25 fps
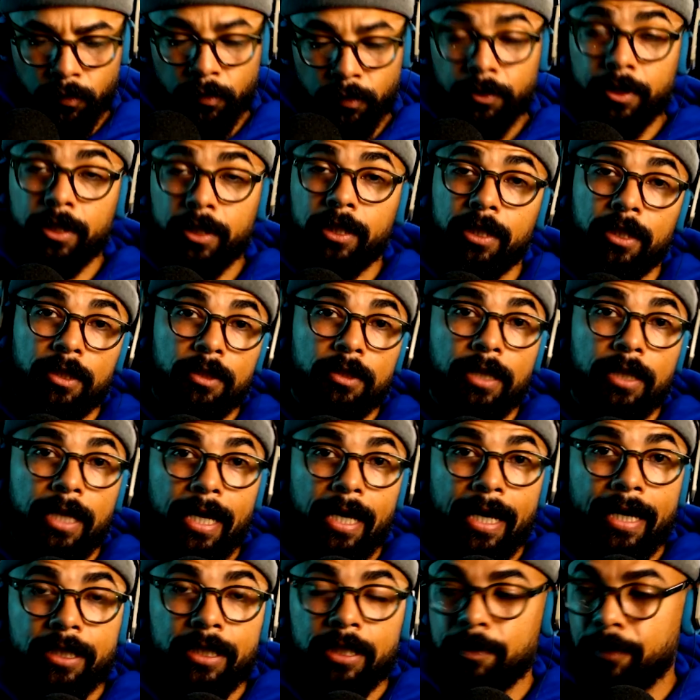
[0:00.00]
We're going to get into
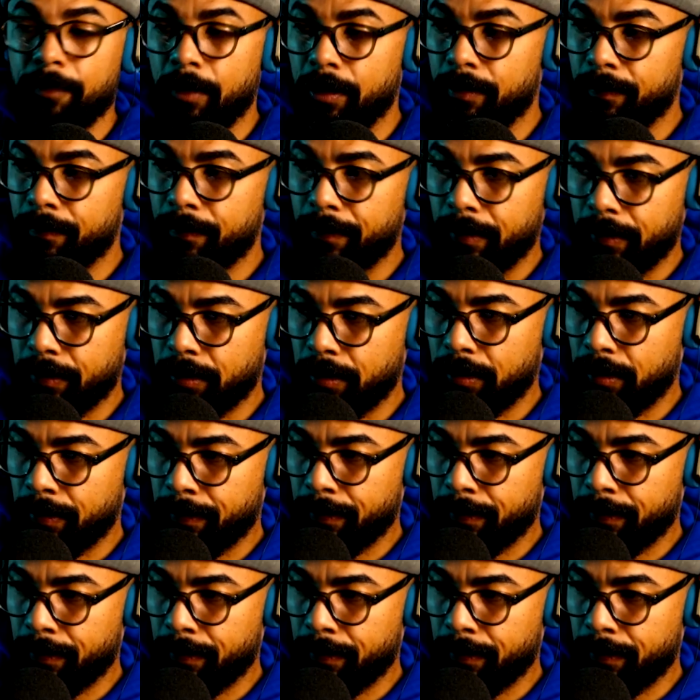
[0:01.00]
X-Men, okay?